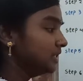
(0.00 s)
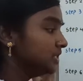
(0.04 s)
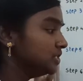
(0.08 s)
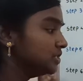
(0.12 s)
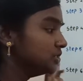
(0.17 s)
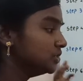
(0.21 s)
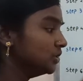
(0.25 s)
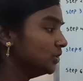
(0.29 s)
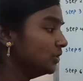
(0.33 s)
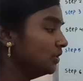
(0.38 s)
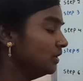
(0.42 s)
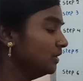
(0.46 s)

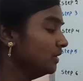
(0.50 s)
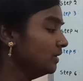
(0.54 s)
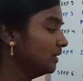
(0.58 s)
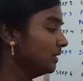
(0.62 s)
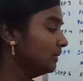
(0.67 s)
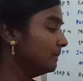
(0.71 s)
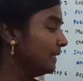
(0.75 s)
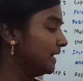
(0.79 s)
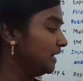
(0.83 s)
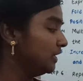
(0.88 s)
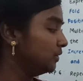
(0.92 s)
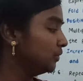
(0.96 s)
So
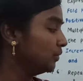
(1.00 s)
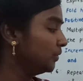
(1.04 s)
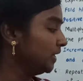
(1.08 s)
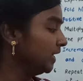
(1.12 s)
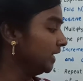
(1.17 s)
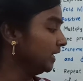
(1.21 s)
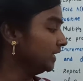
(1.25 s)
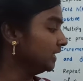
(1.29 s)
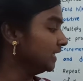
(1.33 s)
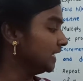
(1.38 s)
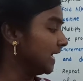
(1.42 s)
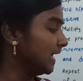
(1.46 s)
by
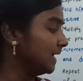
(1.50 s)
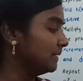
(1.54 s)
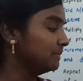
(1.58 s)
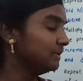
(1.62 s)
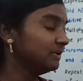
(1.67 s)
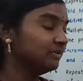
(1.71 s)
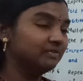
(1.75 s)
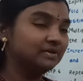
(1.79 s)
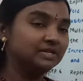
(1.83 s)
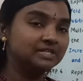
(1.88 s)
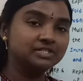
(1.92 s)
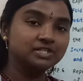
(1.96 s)
doing time
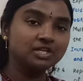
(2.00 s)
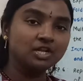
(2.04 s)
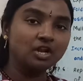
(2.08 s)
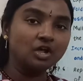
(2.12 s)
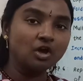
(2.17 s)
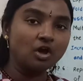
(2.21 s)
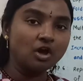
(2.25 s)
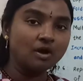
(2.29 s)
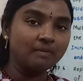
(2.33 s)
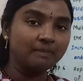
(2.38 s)
reversal